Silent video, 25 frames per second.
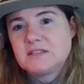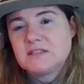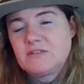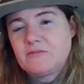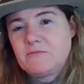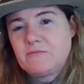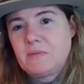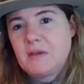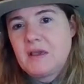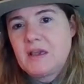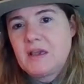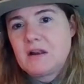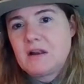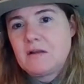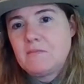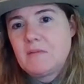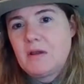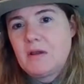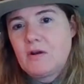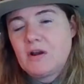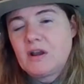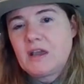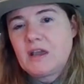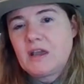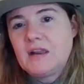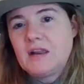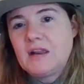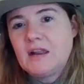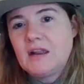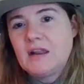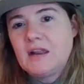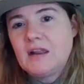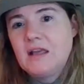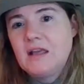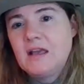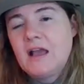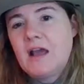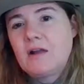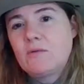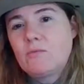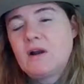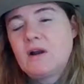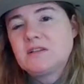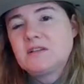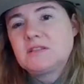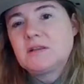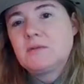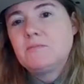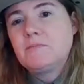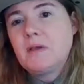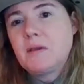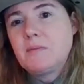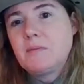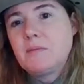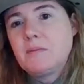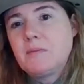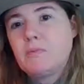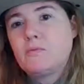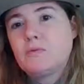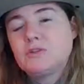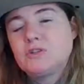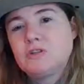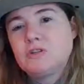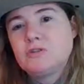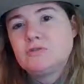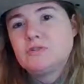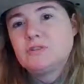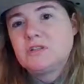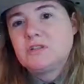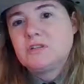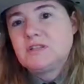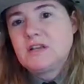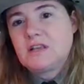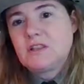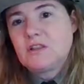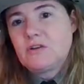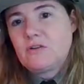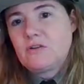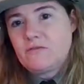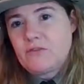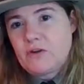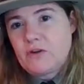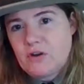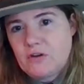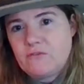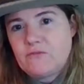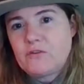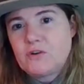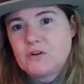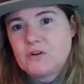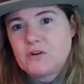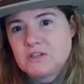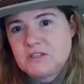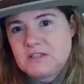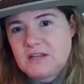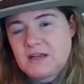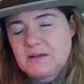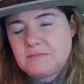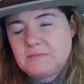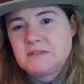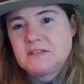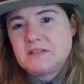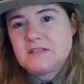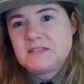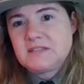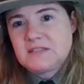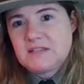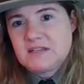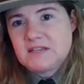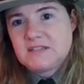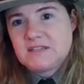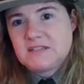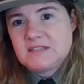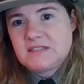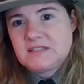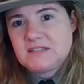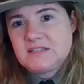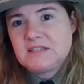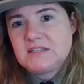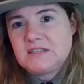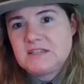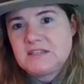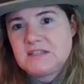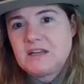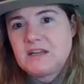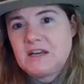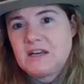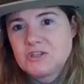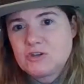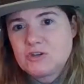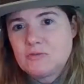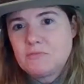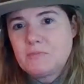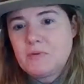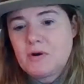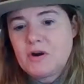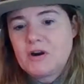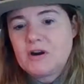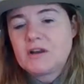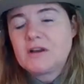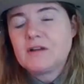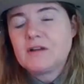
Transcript: of being an American, and why some people would choose to take their very first steps as citizens in a national park.